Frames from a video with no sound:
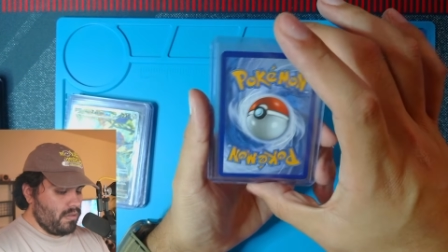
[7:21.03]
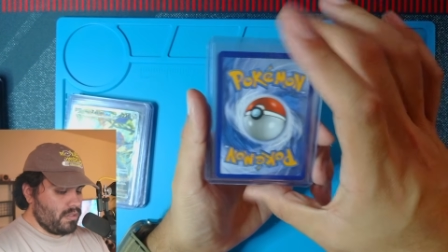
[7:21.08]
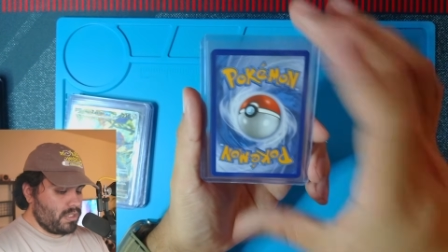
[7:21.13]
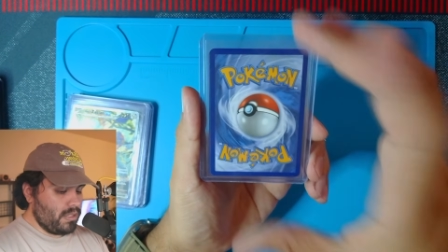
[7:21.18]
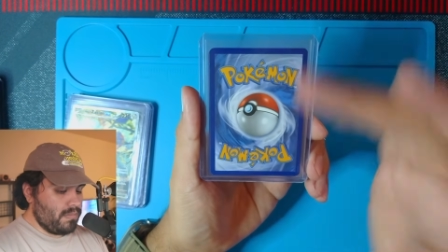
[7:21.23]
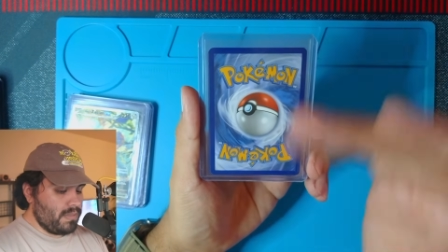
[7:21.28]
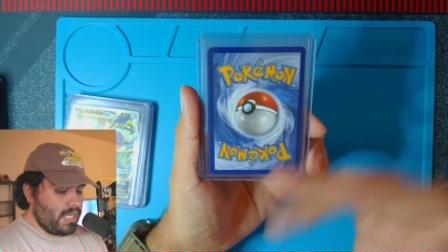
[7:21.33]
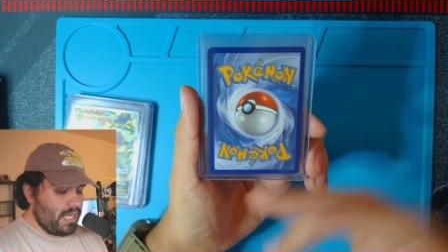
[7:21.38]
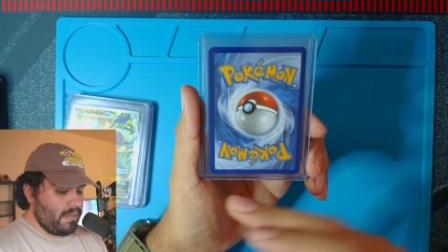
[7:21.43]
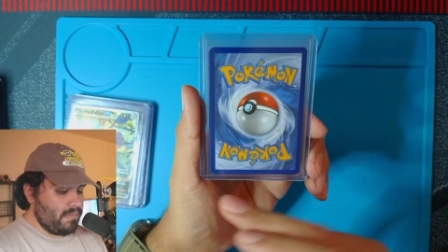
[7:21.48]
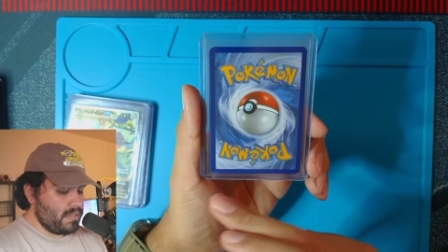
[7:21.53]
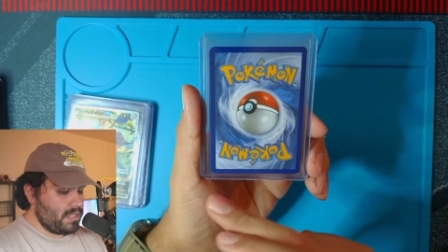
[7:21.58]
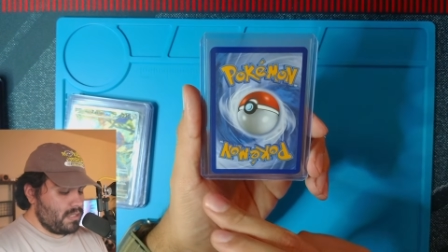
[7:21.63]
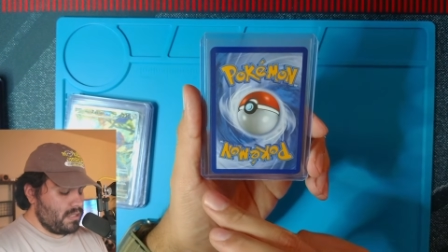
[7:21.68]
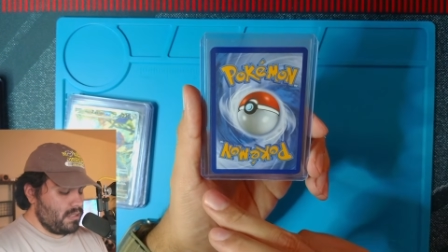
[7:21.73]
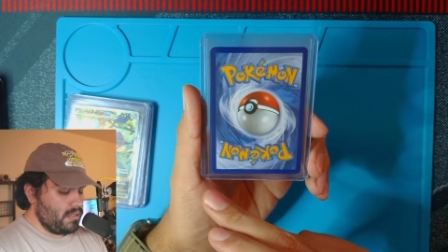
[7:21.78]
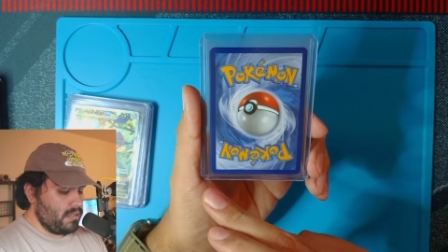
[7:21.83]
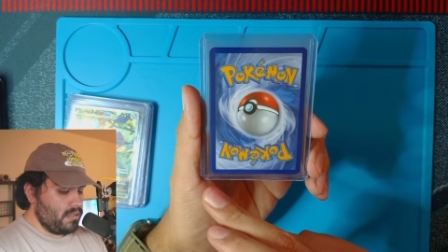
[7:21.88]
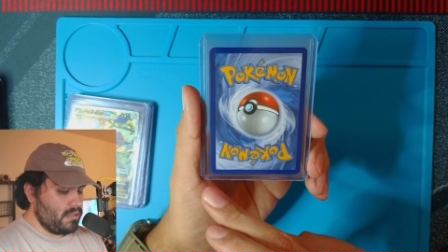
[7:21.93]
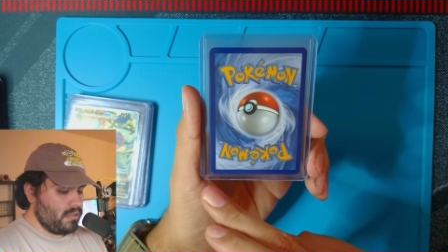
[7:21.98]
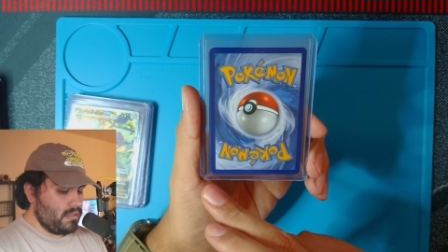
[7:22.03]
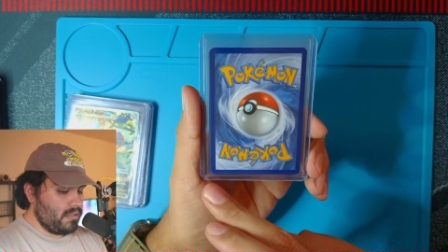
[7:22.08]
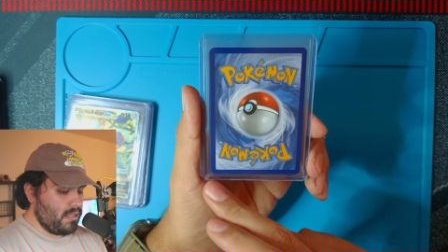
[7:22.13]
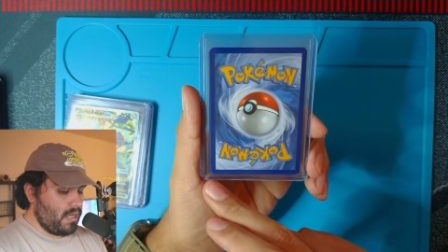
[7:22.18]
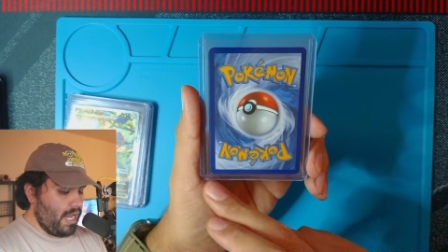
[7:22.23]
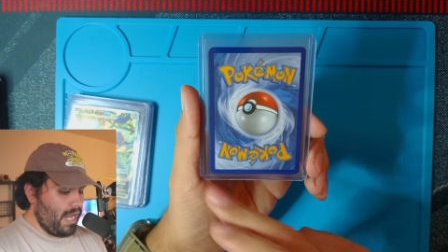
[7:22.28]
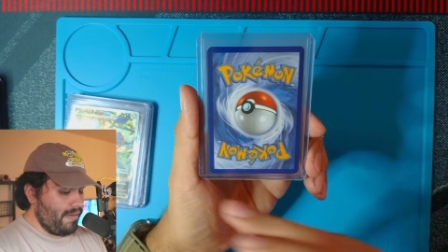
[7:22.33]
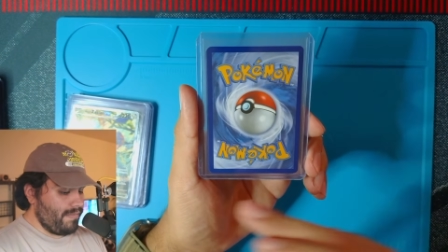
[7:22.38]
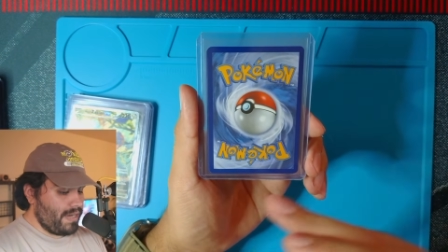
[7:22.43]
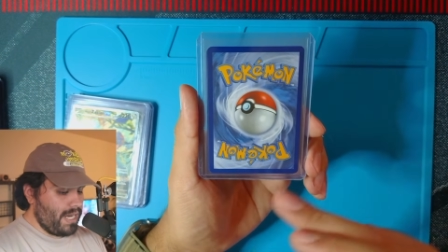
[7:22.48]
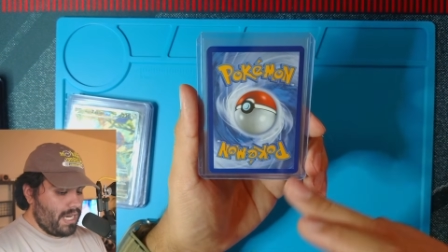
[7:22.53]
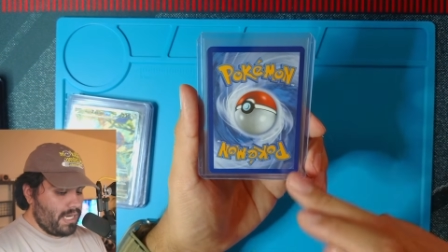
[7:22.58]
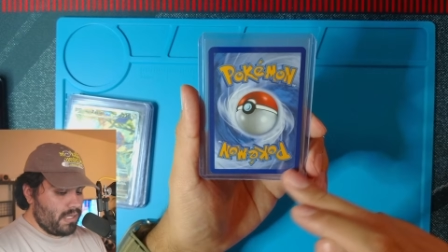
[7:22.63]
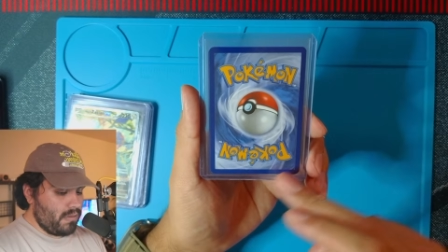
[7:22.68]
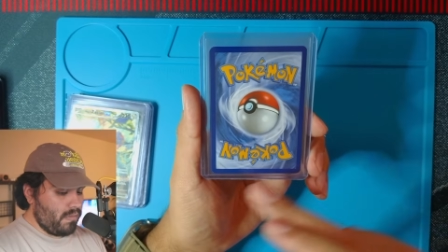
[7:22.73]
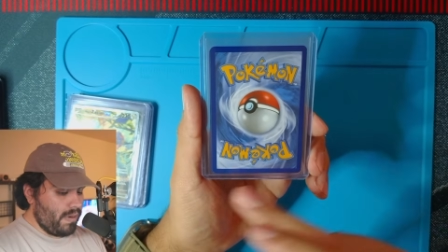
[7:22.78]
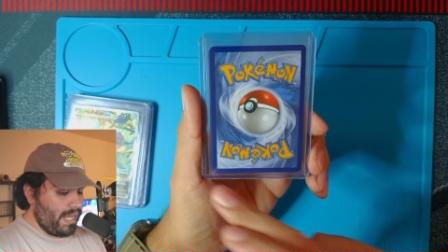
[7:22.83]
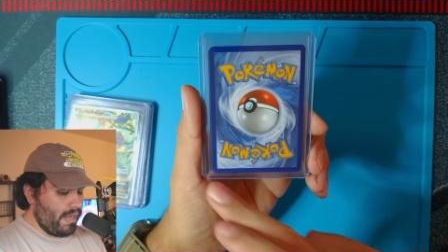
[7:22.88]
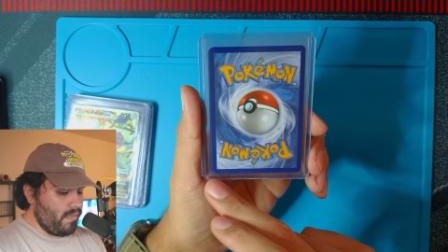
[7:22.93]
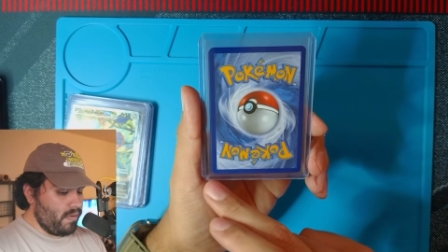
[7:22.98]
sometimes I've gotten
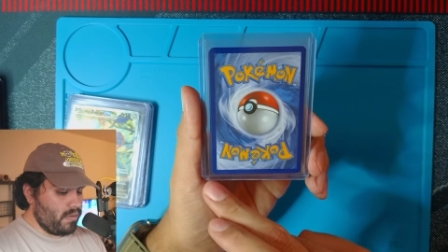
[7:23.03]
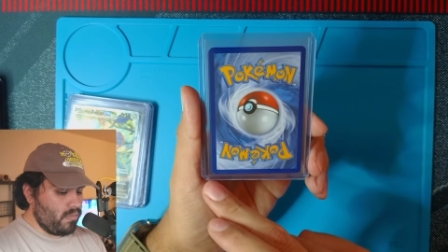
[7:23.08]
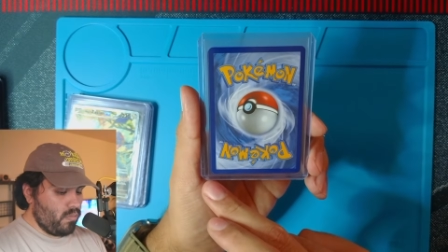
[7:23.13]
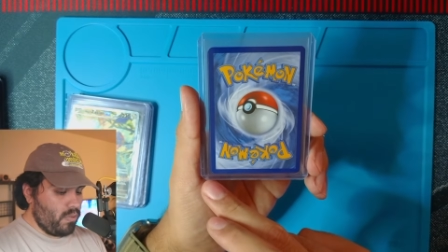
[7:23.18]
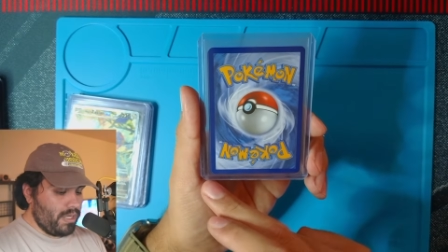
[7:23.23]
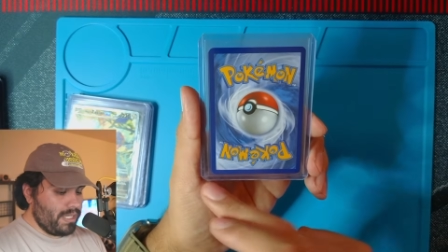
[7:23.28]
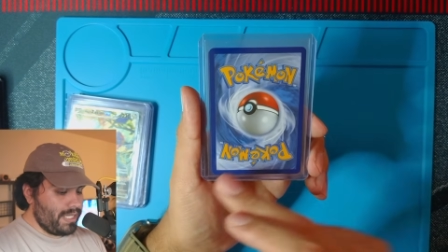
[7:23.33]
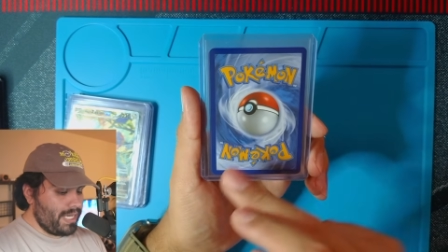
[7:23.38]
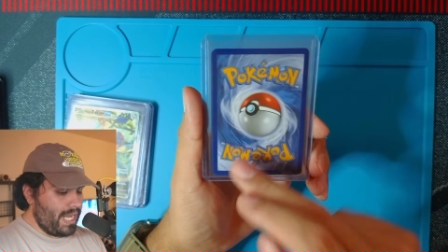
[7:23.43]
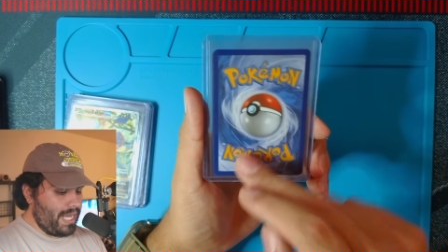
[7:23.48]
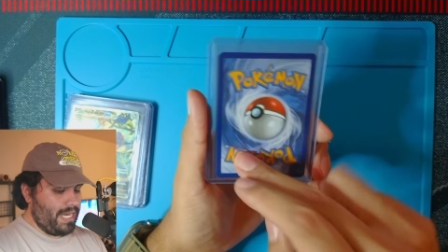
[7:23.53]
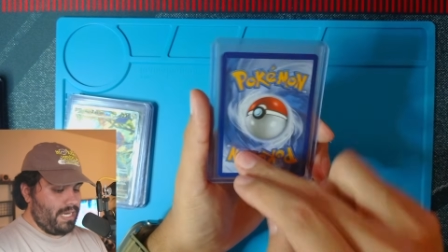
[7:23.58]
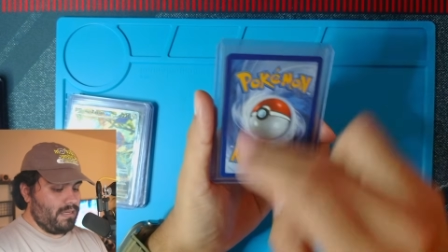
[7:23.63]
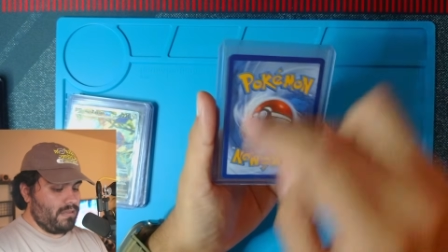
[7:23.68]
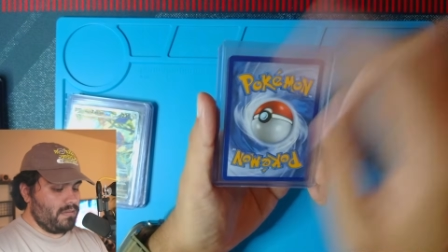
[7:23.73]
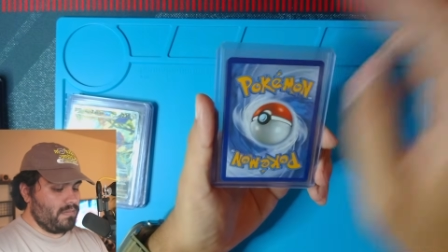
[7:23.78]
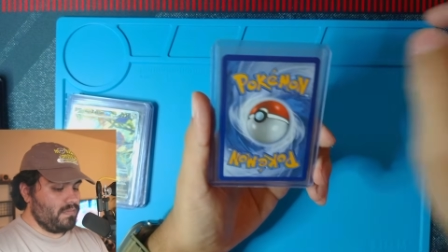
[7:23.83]
away with one dot.